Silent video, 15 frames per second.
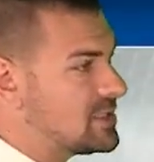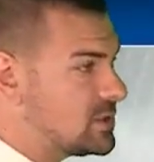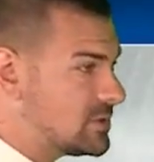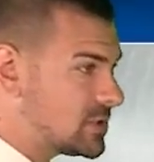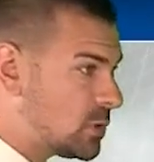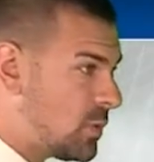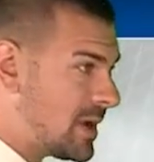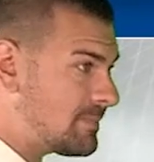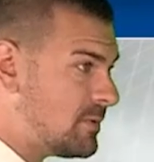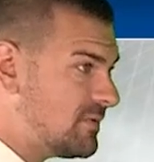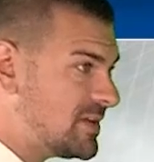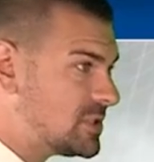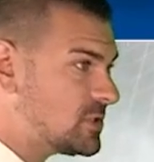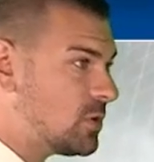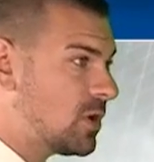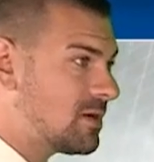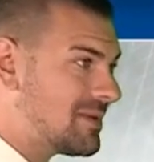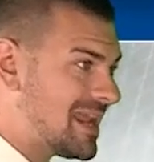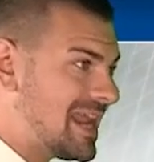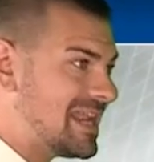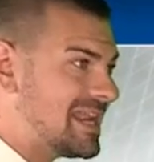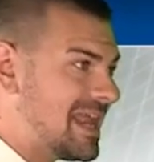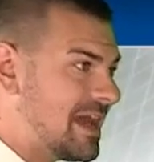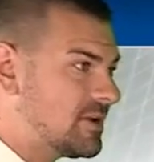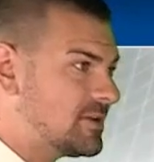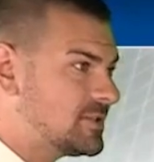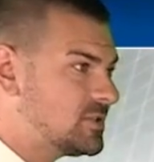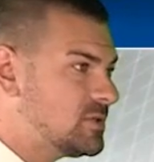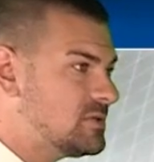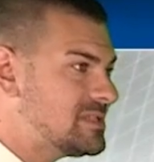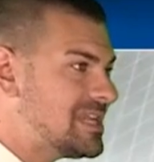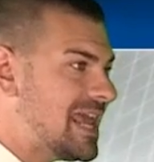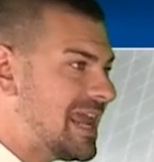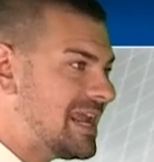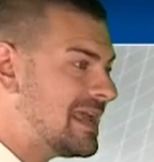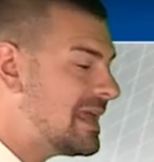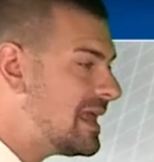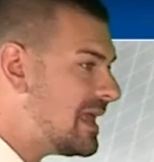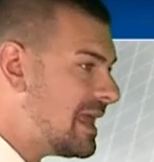So it's a quick-moving storm in and out on Tuesday.